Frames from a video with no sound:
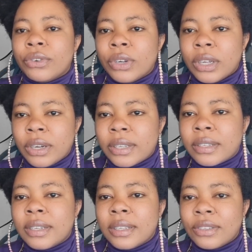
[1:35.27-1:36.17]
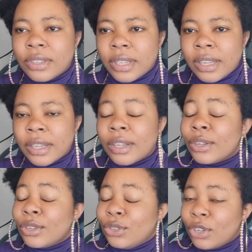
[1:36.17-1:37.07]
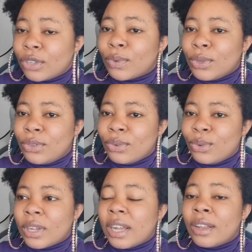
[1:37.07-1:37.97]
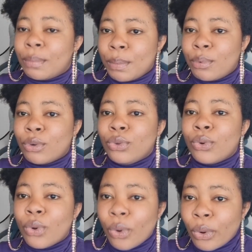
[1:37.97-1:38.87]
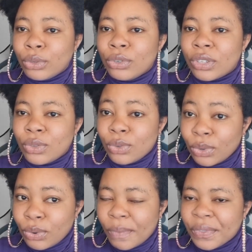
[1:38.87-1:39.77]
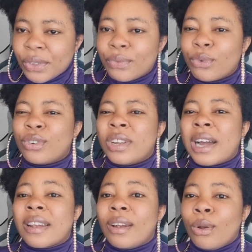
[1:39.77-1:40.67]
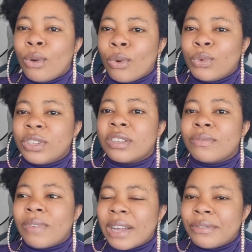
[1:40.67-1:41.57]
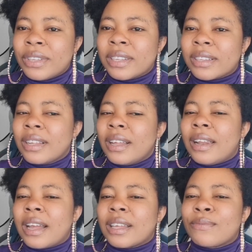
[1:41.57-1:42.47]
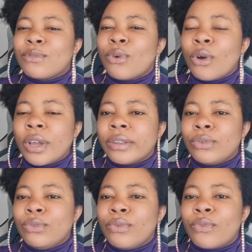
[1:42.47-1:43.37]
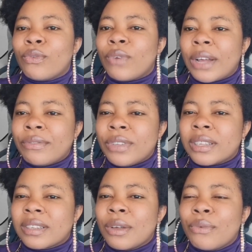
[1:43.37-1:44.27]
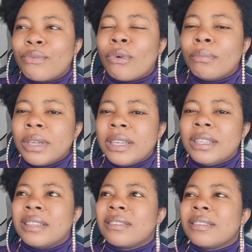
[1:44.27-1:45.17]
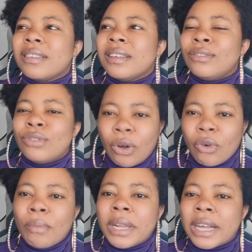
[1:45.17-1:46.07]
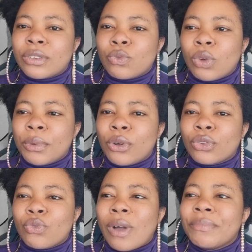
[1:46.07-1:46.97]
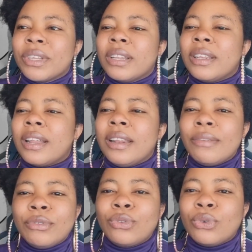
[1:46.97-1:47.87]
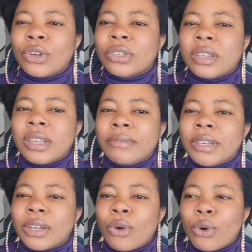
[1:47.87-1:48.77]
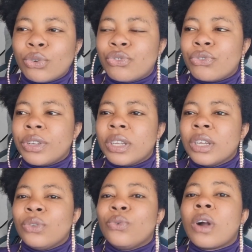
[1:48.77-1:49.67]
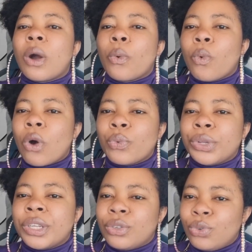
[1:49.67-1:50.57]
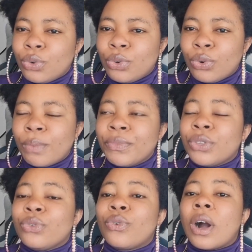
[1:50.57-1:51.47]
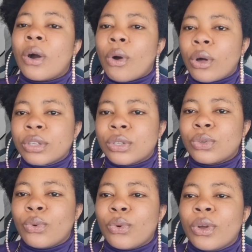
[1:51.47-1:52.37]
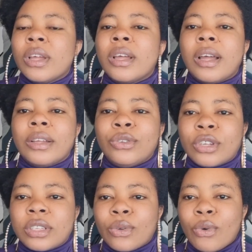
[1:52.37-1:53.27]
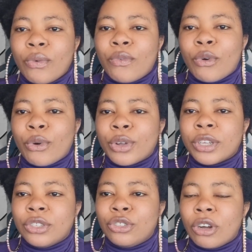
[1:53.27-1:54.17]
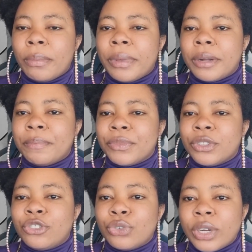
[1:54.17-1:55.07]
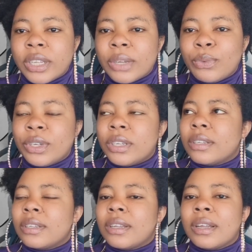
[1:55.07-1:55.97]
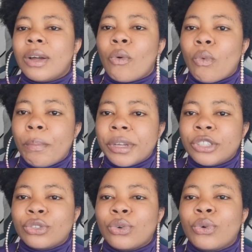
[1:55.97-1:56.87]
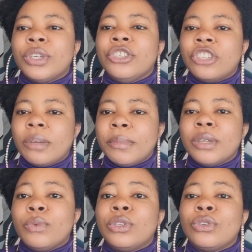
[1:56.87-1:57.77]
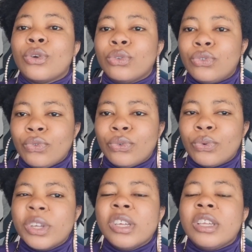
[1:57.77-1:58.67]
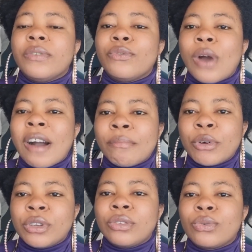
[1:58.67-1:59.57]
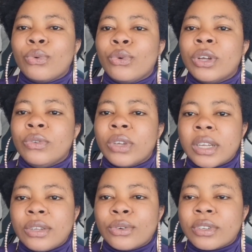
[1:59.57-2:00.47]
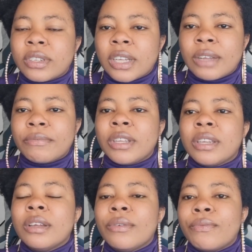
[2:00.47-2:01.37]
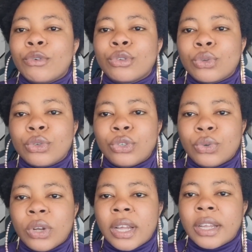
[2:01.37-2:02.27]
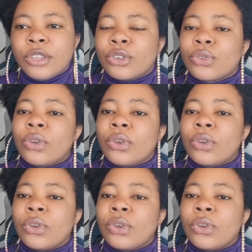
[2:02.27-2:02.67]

residence stay. Just for you to know that a lot of people do hold this Dudu for that long, which is 5 years. Like if you hold a Dudu for 5 years, for me it's a document as well, because you are, they leave you to just live in the country, you can work with the Dudu, you can also just go for a job training, which is a occupation in Germany with your Dudu. If you have money to educate yourself in Volkshochschule, just